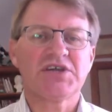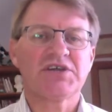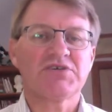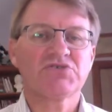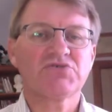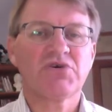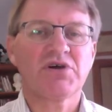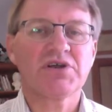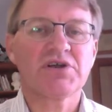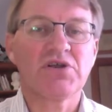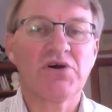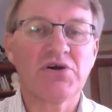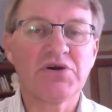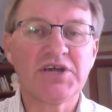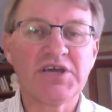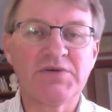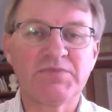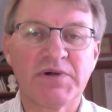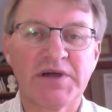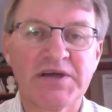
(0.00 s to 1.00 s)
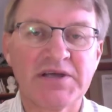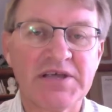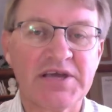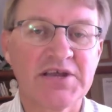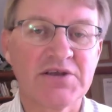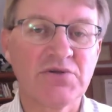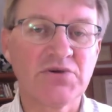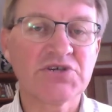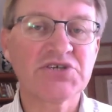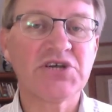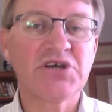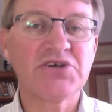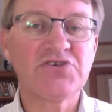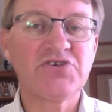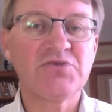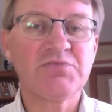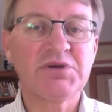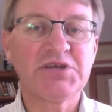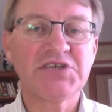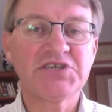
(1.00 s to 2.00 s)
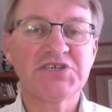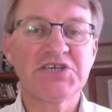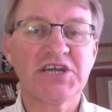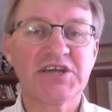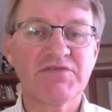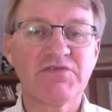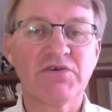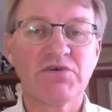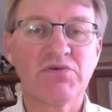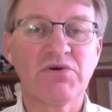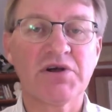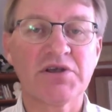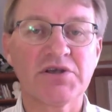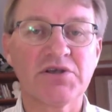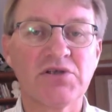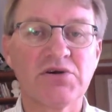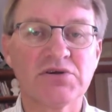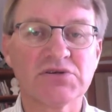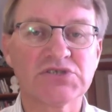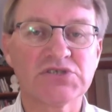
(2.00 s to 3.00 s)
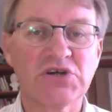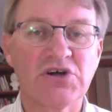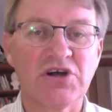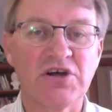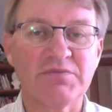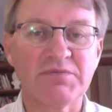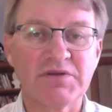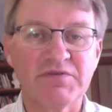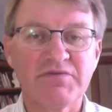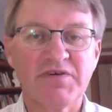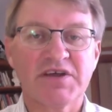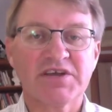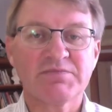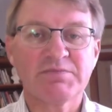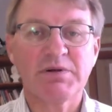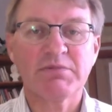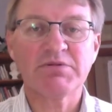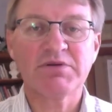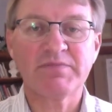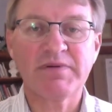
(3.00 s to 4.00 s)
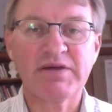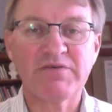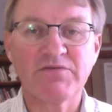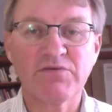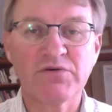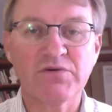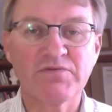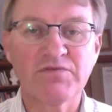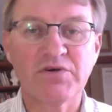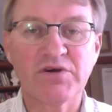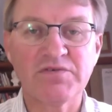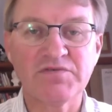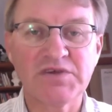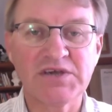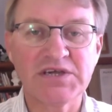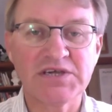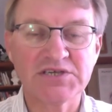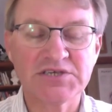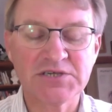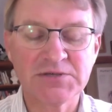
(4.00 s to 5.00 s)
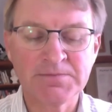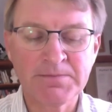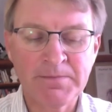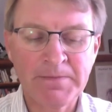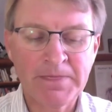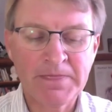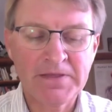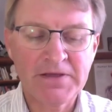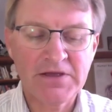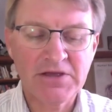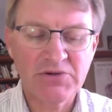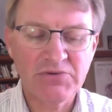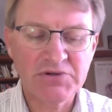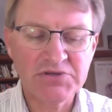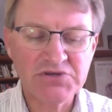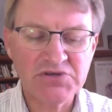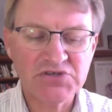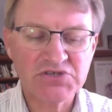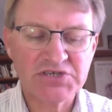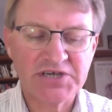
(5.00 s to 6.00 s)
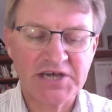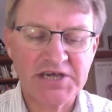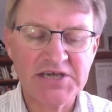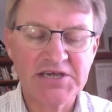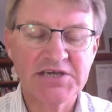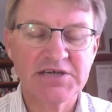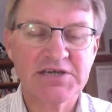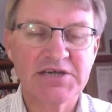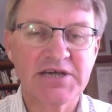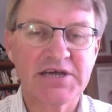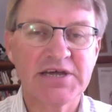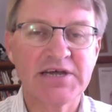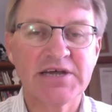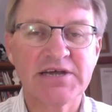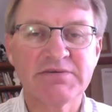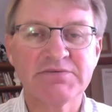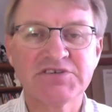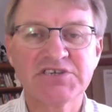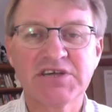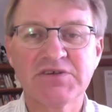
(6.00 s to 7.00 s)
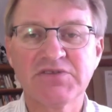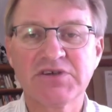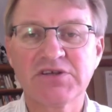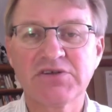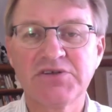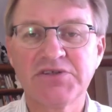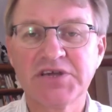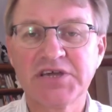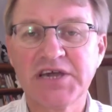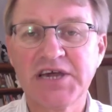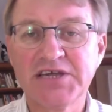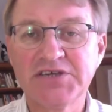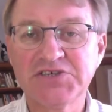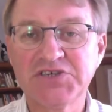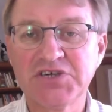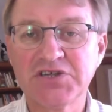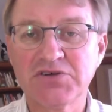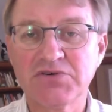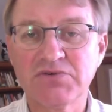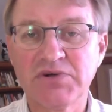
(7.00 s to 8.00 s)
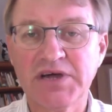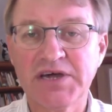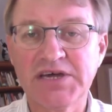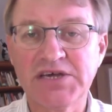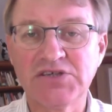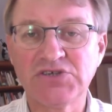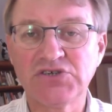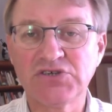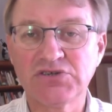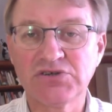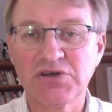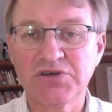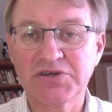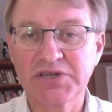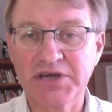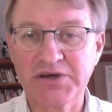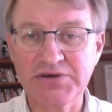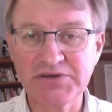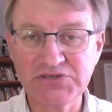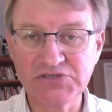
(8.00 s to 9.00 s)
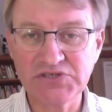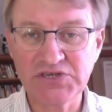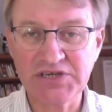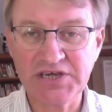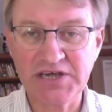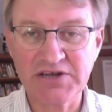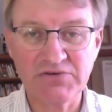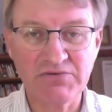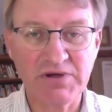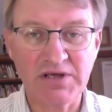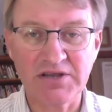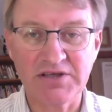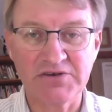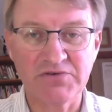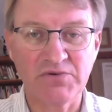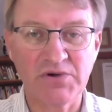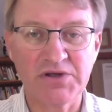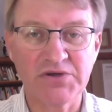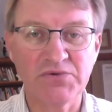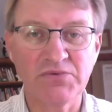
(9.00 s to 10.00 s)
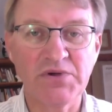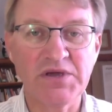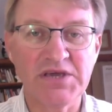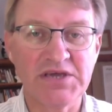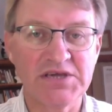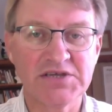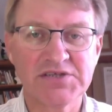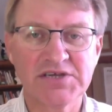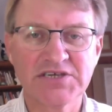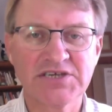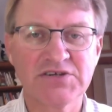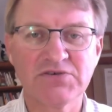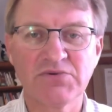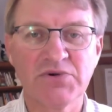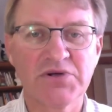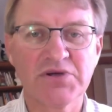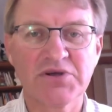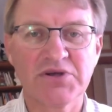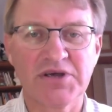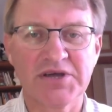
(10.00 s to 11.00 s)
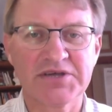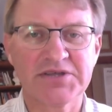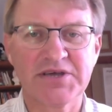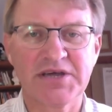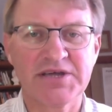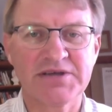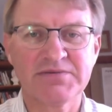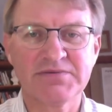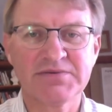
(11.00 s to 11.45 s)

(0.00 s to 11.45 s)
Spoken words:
It's quite a long email and it looks like you've been sick for quite a long time. In fact, probably about 4 or 5 years. When you take something like the CanXida range, you're not going to get well in 1 week. It doesn't work like that.